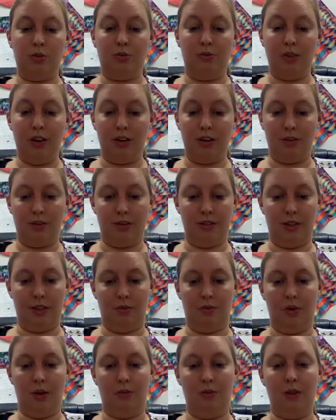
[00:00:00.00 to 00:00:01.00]
vigorously
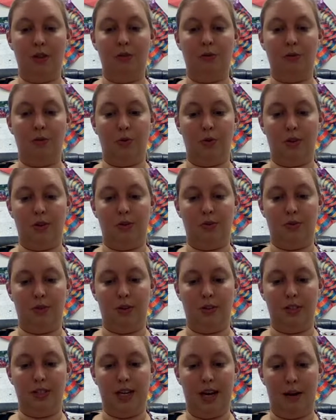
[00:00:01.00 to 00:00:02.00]
reaping the floors of her
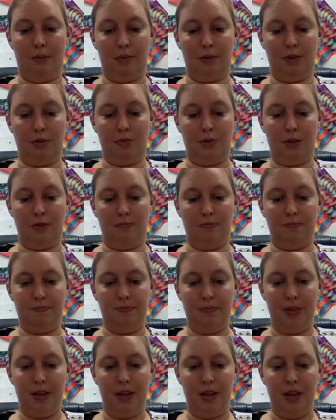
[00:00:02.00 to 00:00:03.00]
establishment.
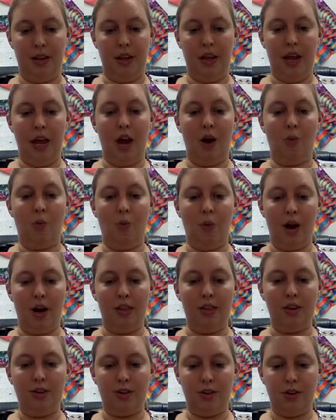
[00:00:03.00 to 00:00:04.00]
And where
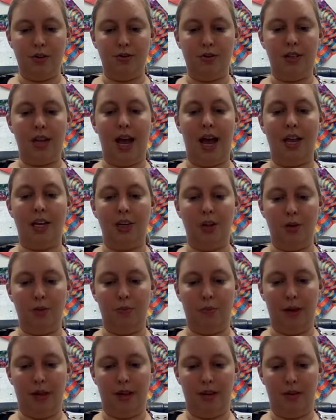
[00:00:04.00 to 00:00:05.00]
the deuce had you
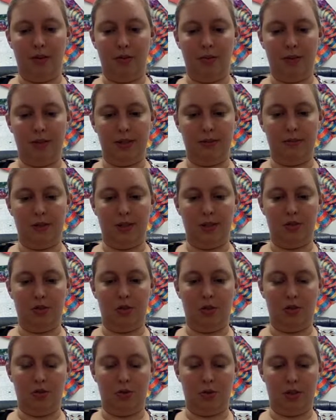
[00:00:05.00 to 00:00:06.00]
been, was Mrs.
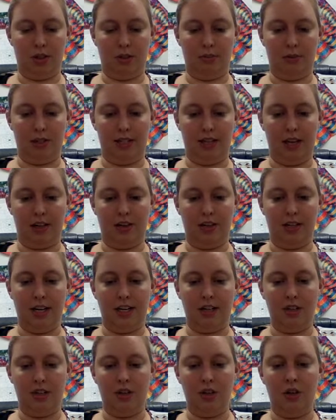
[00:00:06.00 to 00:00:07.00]
Joe's Christmas
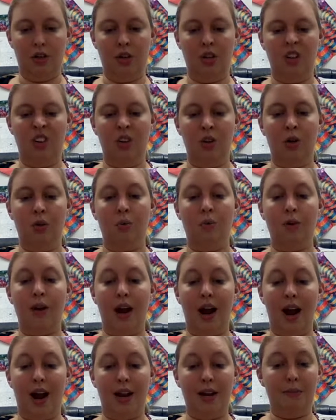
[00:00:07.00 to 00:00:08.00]
salutation, when
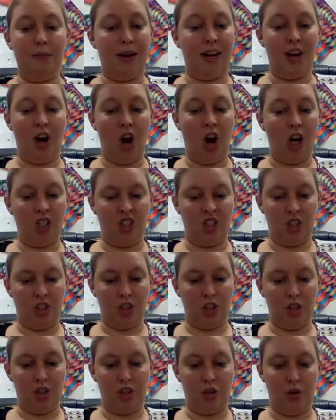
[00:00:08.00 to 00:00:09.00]
I and my
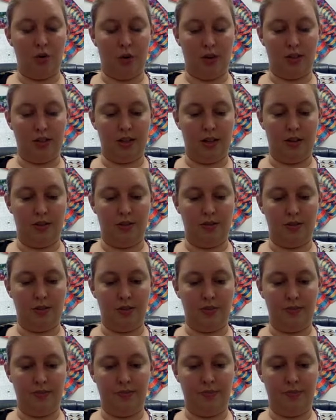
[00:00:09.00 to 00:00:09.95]
conscience showed ourselves.